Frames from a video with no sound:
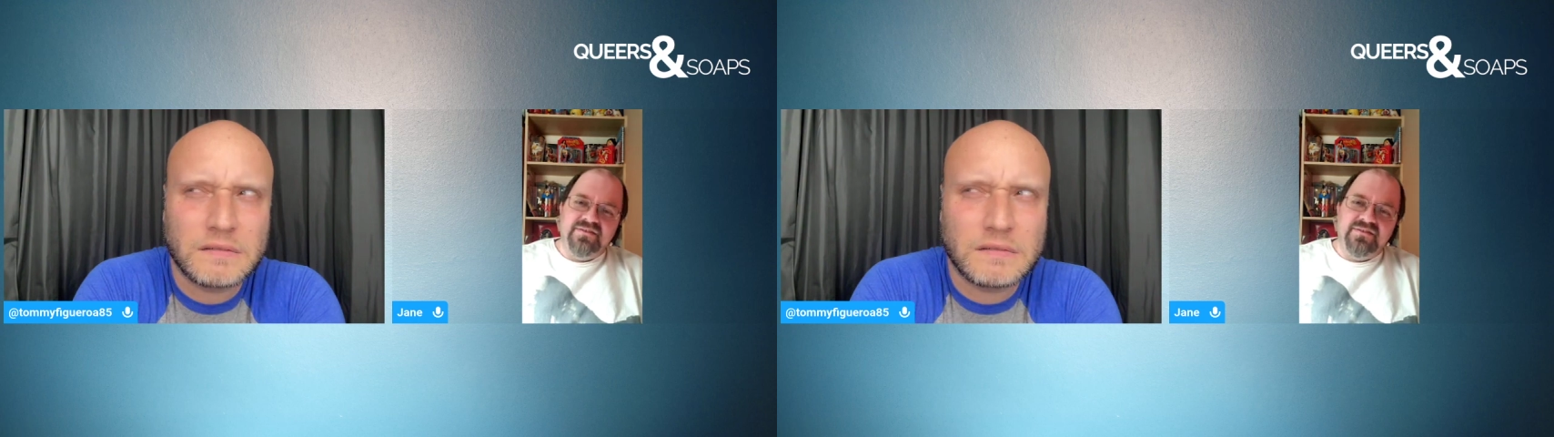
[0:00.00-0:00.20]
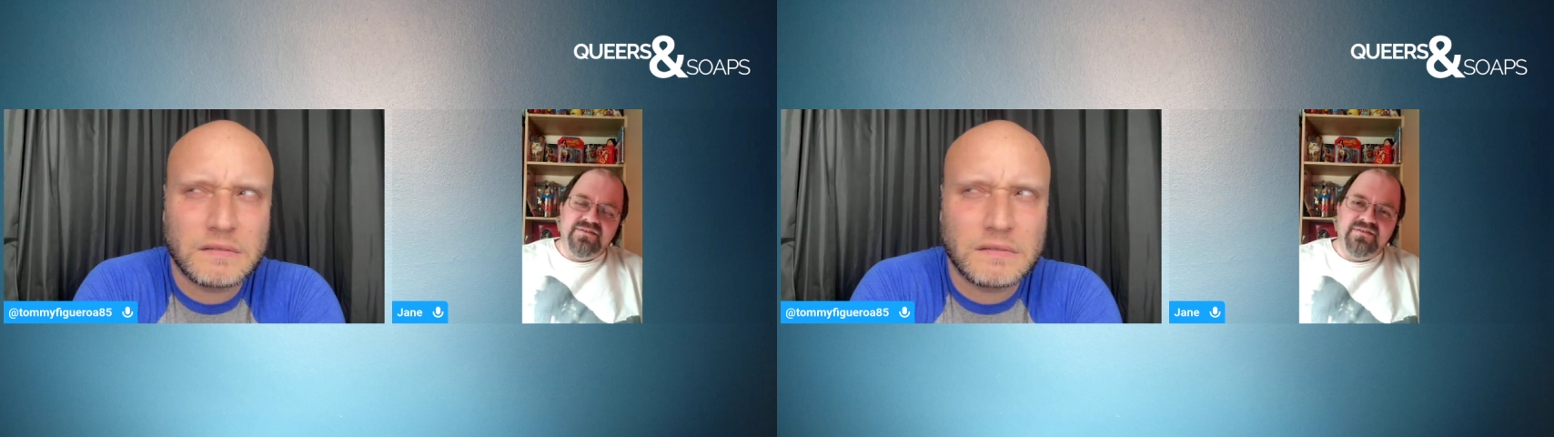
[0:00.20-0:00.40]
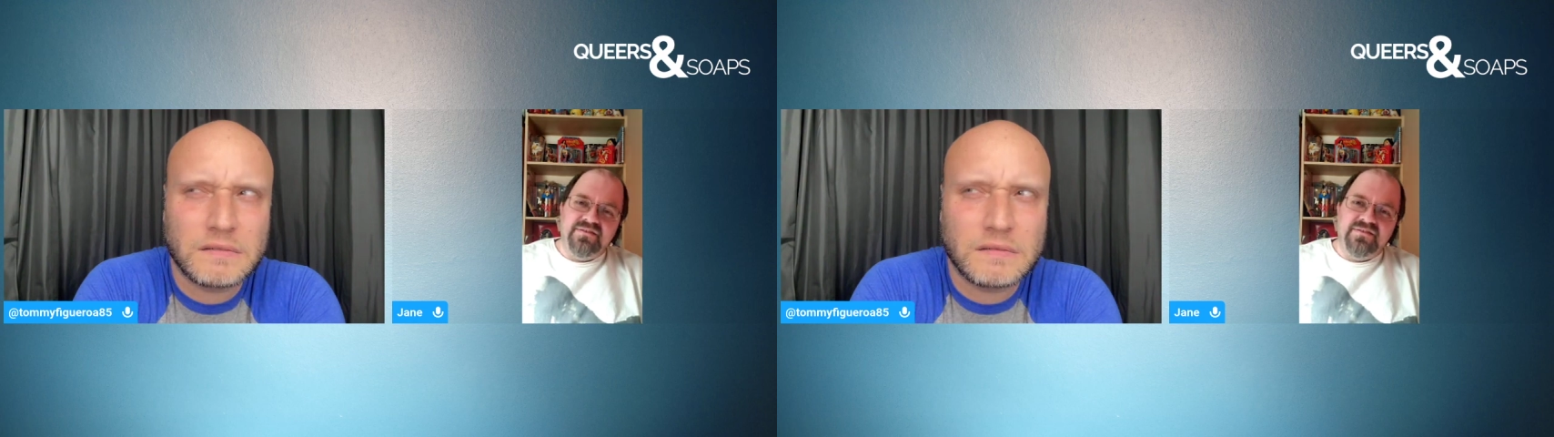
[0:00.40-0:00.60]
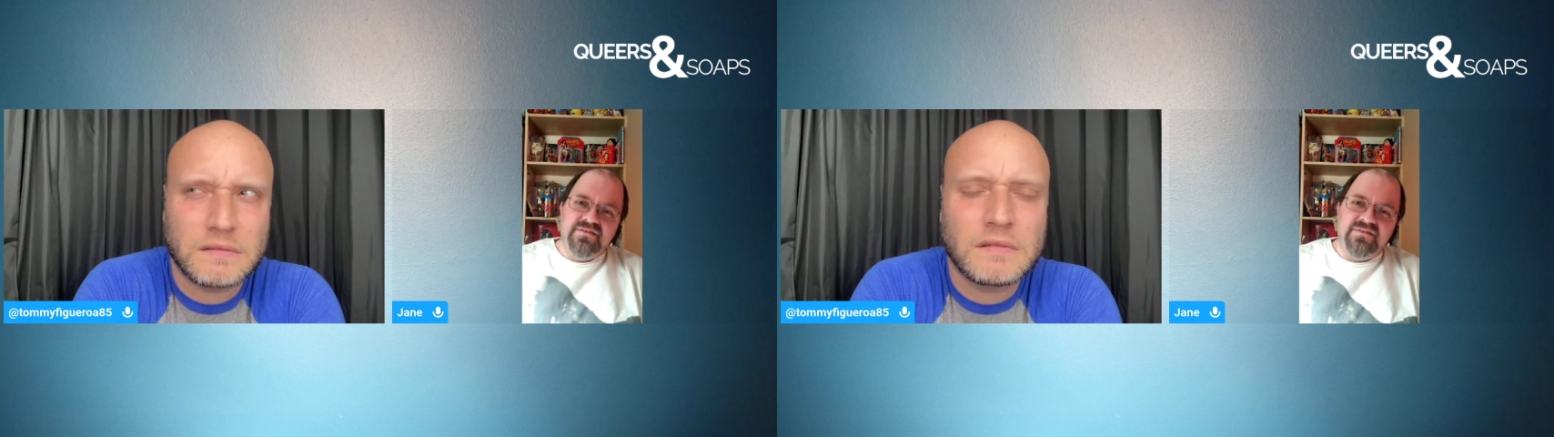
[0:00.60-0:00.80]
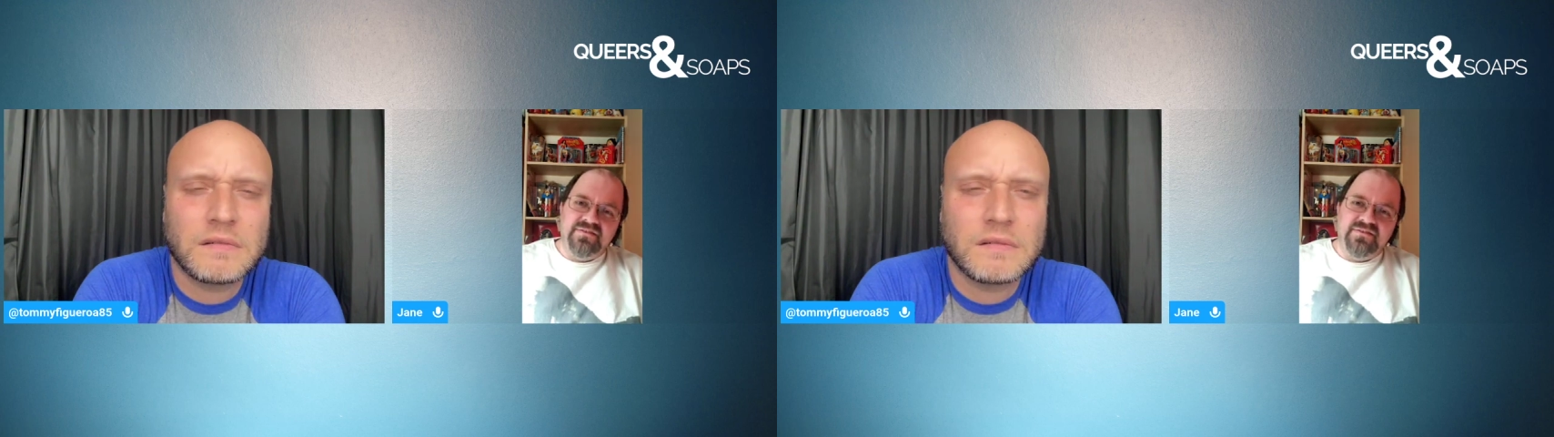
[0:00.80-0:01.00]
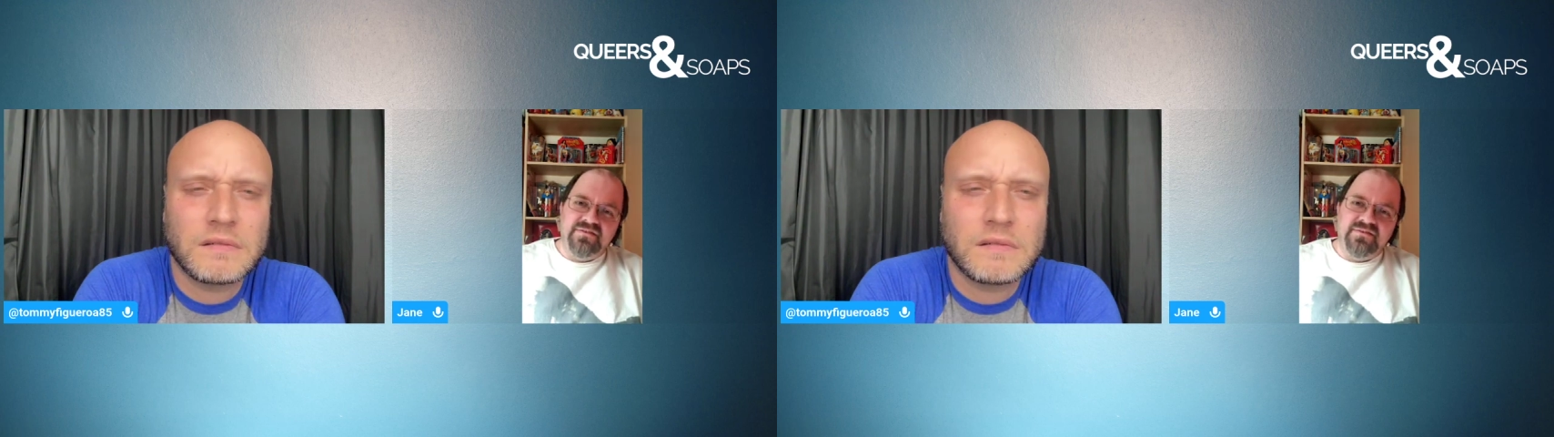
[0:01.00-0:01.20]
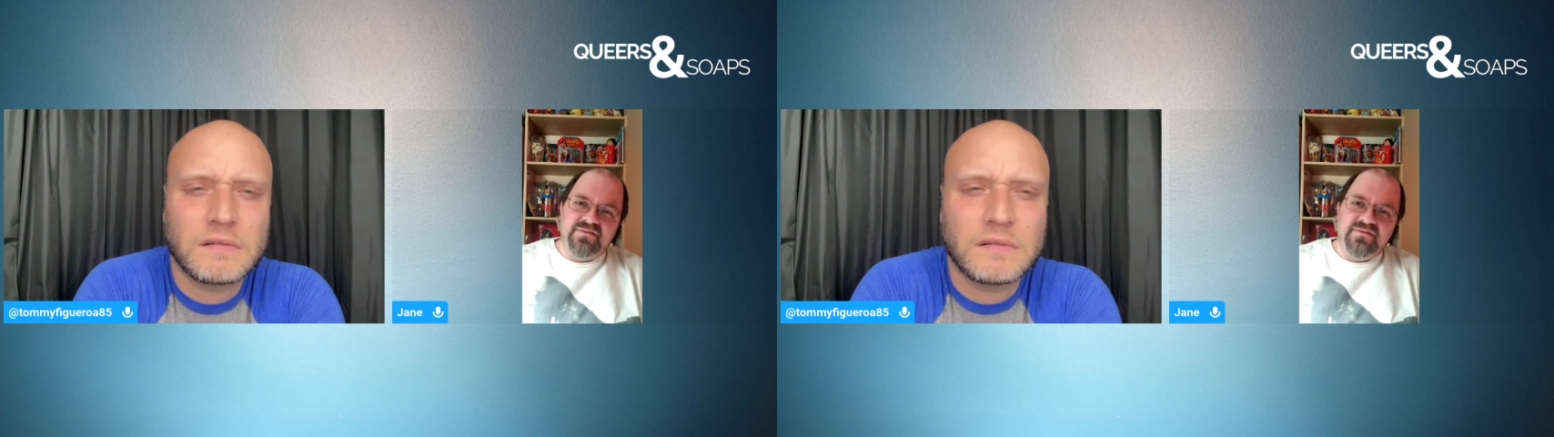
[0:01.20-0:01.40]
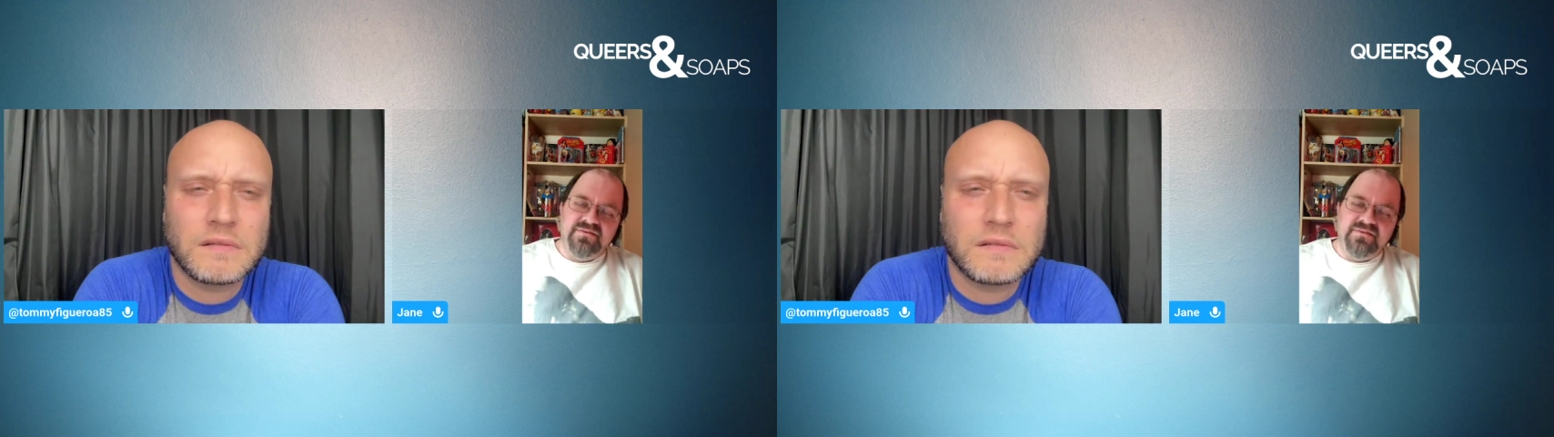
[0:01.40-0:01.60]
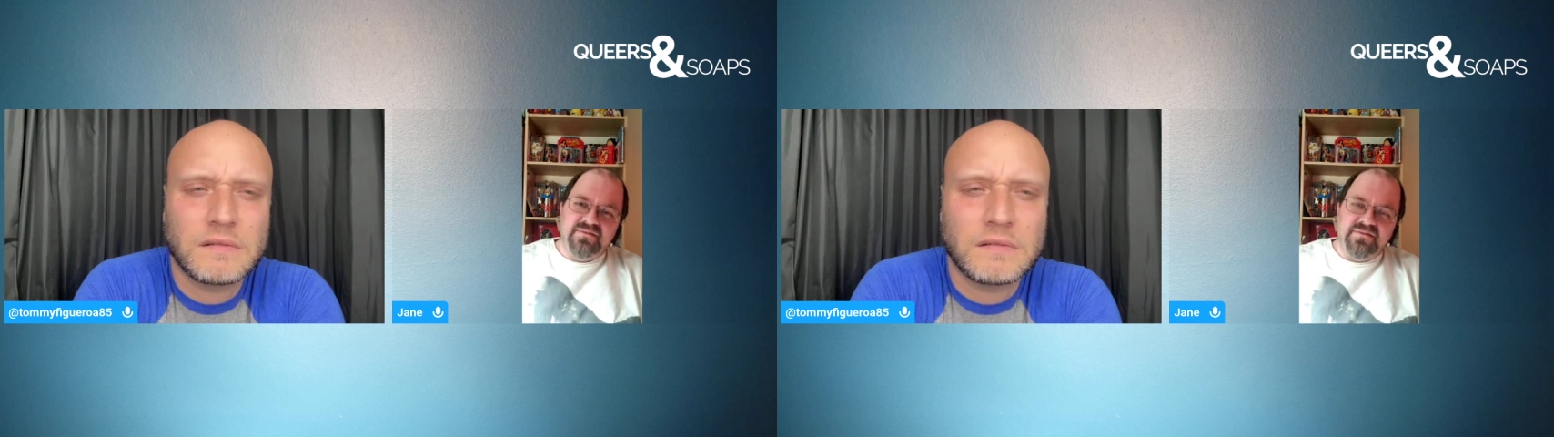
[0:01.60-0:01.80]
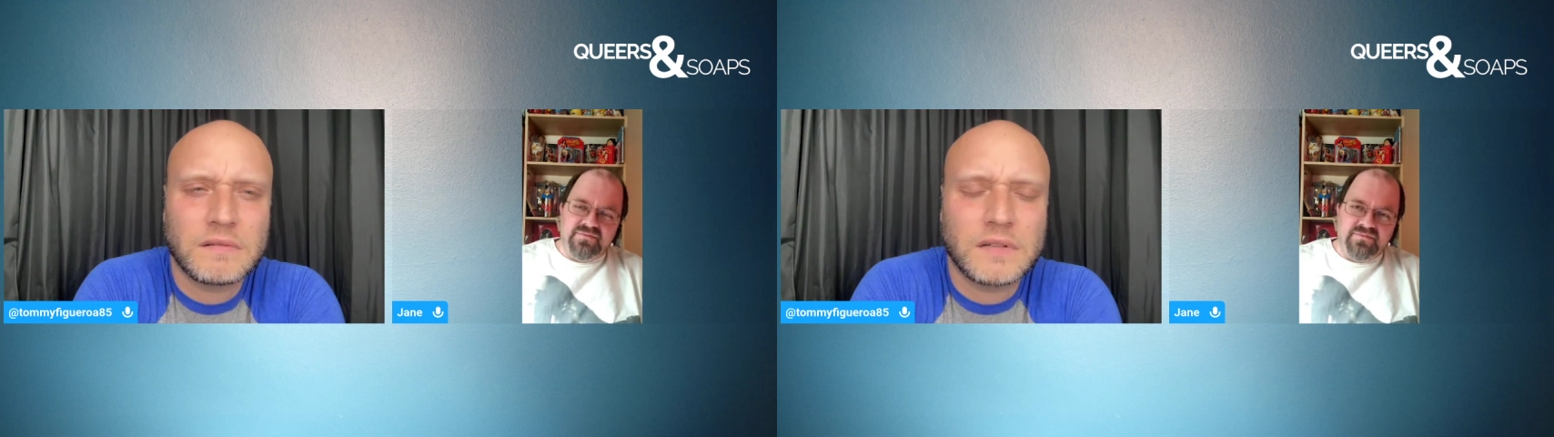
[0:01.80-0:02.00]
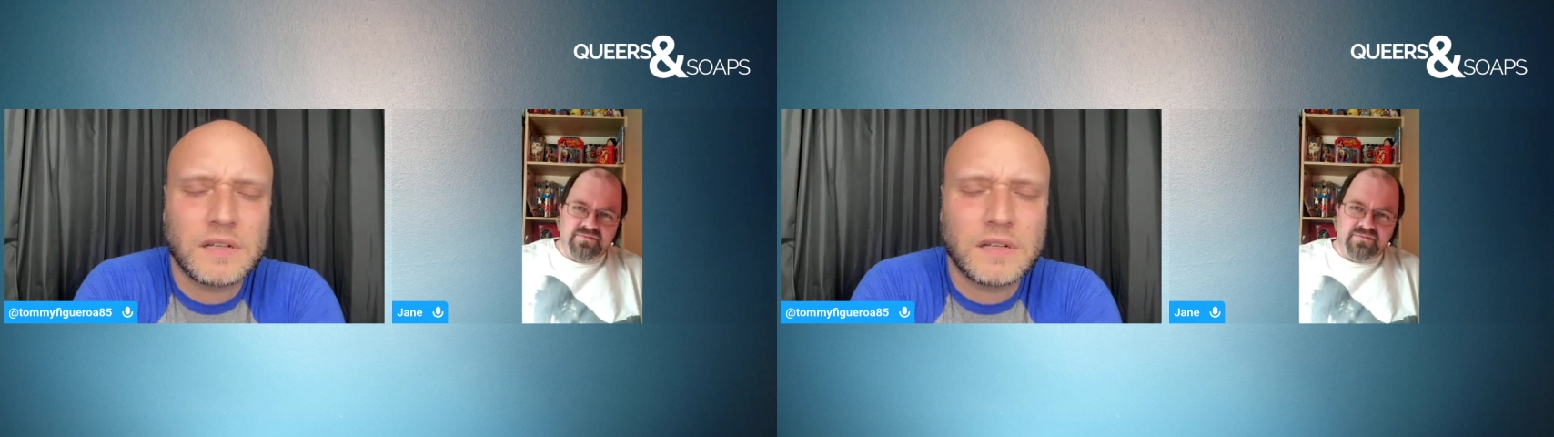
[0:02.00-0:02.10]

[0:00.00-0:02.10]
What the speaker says: Nothing is said.